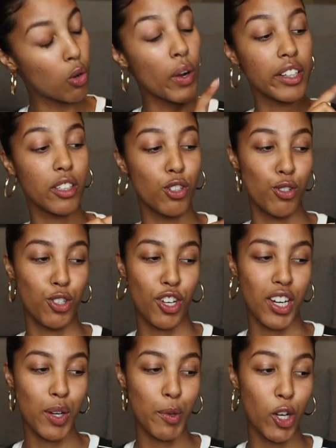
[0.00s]

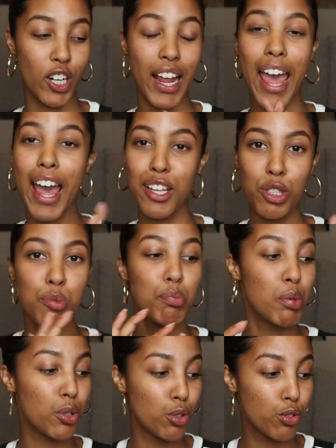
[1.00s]
an
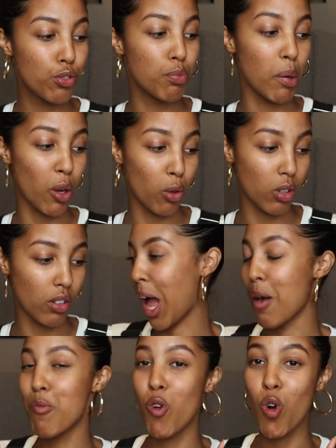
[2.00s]
ant-proof bowl.
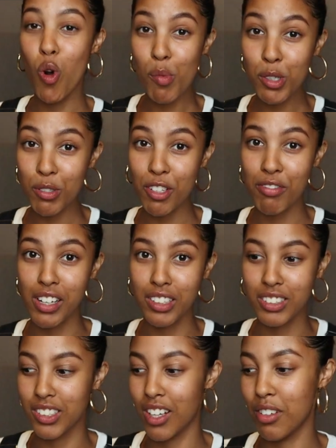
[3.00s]
I'm almost with the
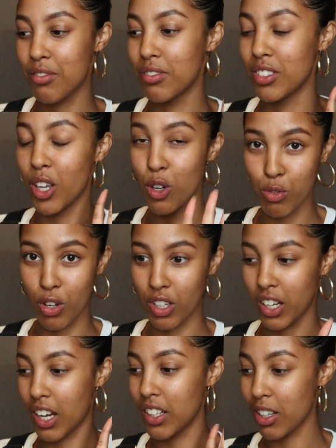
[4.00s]
fun stuff, don't
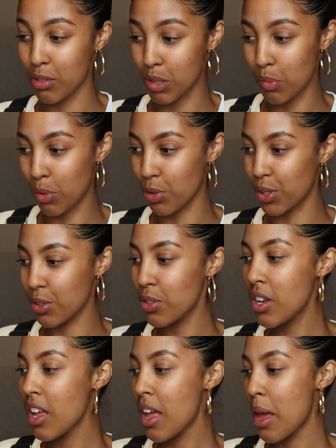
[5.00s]
worry, I don't want to bore
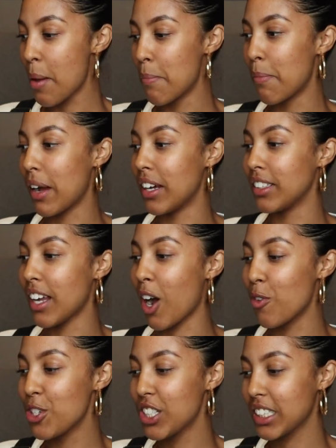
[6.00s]
you. But
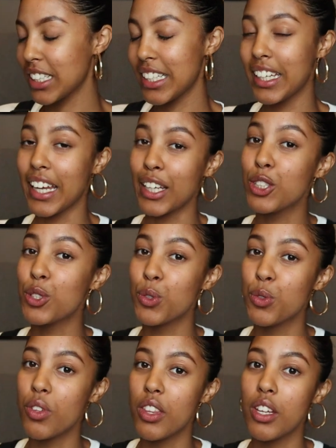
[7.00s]
now we're just going to get
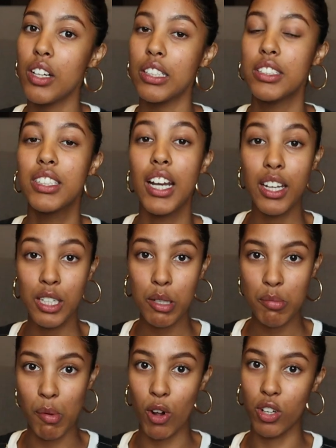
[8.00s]
to the
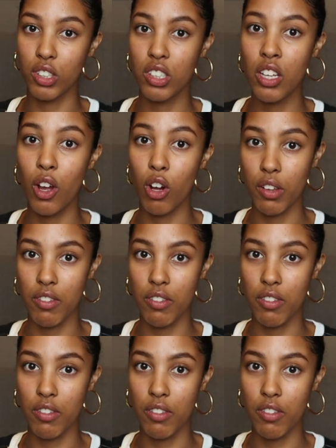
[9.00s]
training part of